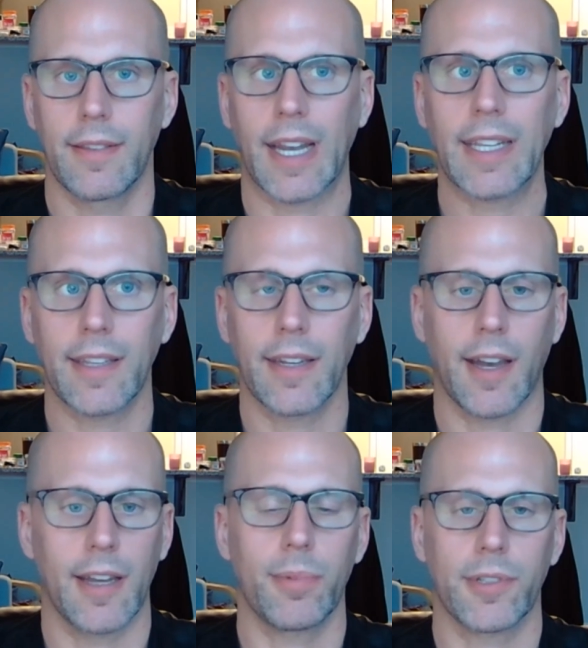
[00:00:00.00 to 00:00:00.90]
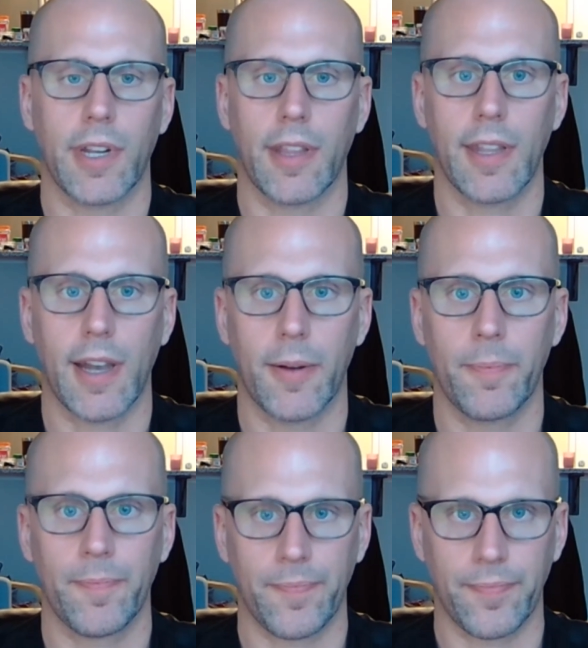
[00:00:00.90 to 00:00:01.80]
99% of the
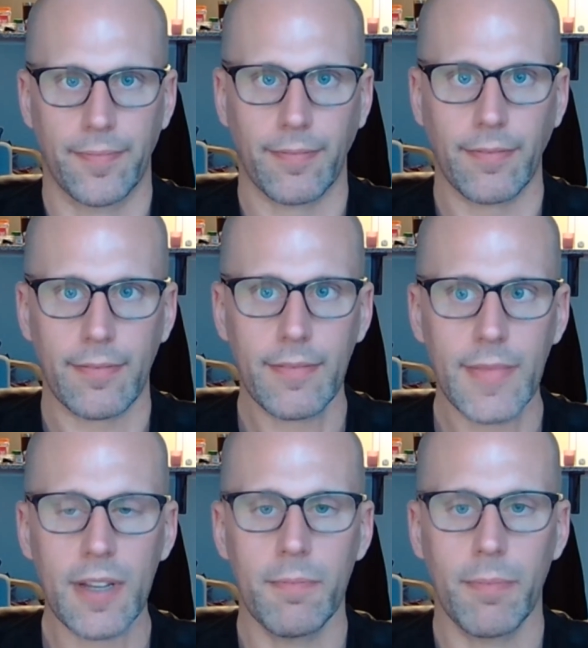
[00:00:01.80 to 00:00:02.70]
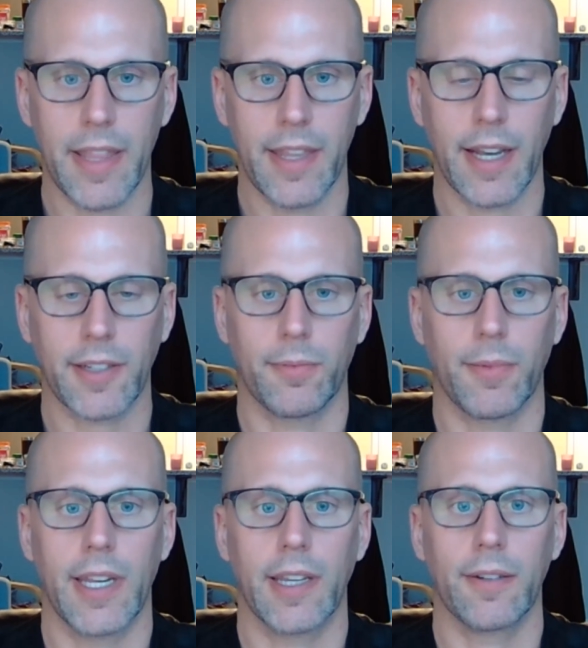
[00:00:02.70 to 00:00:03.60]
time, by the next
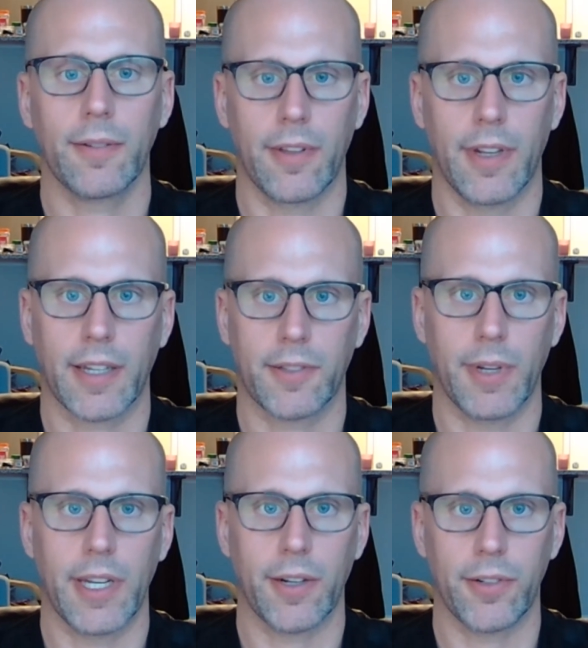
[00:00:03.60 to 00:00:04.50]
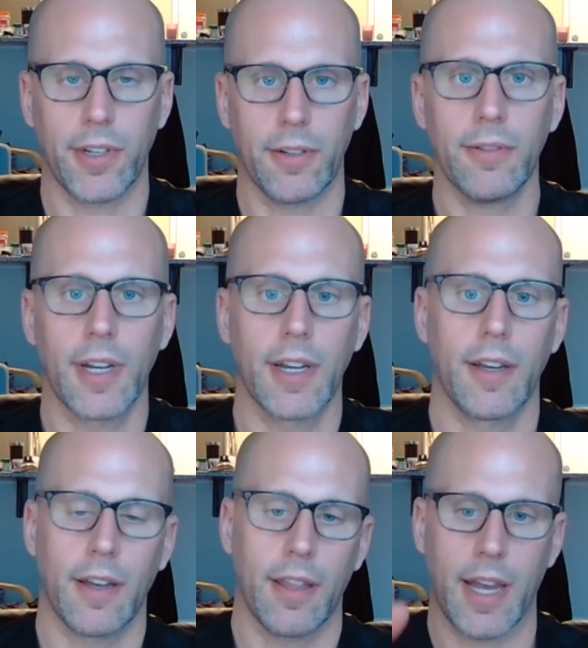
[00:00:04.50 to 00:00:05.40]
reading or the next reading or two,
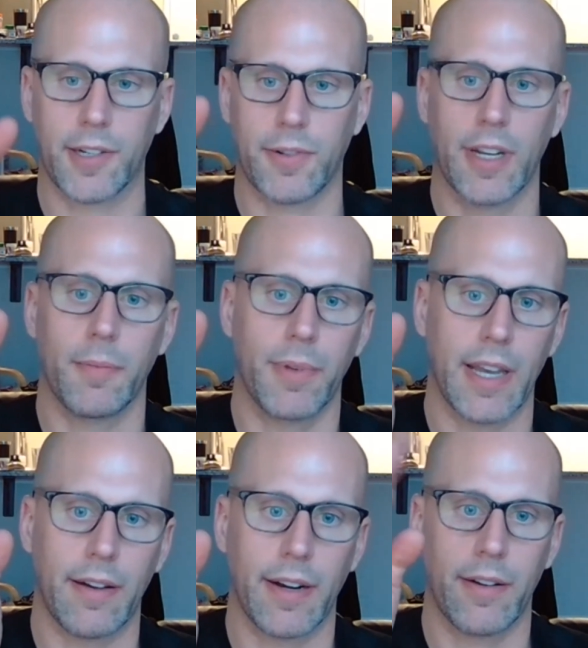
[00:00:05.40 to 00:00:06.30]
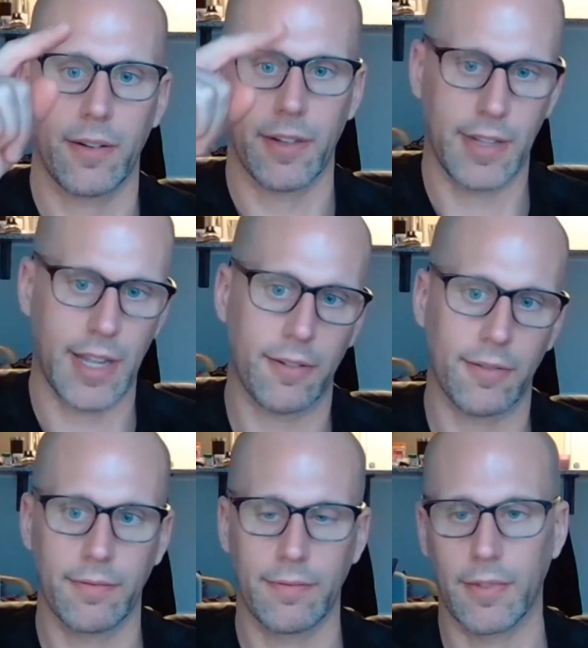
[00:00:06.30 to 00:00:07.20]
that straight up and down arrow is
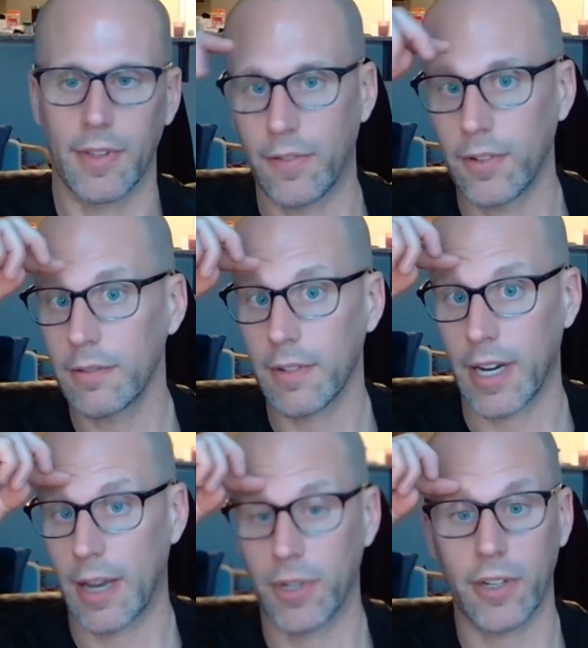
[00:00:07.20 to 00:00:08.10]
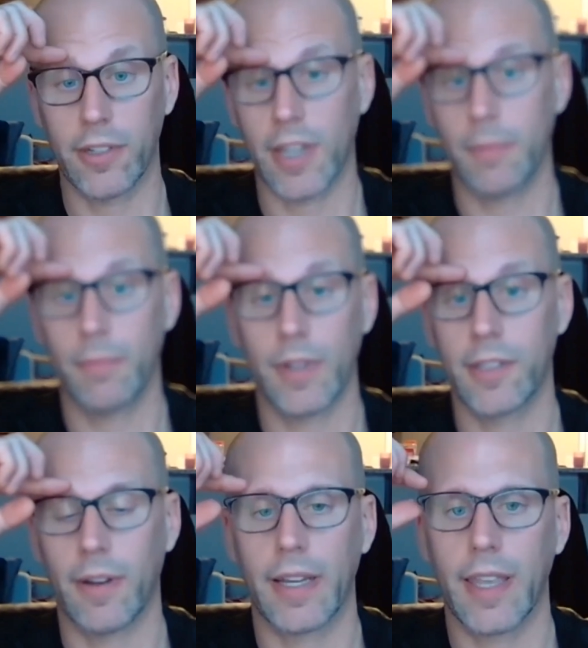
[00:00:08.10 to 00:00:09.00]
now level and I'm in good shape. And
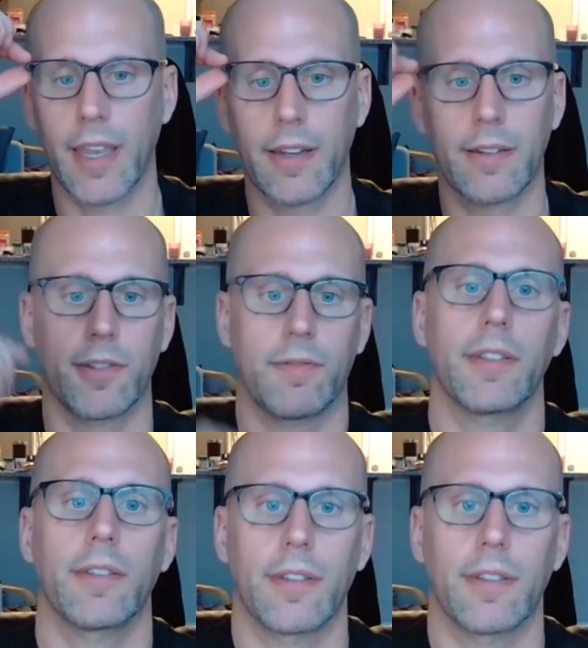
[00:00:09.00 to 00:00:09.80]
so I can't stress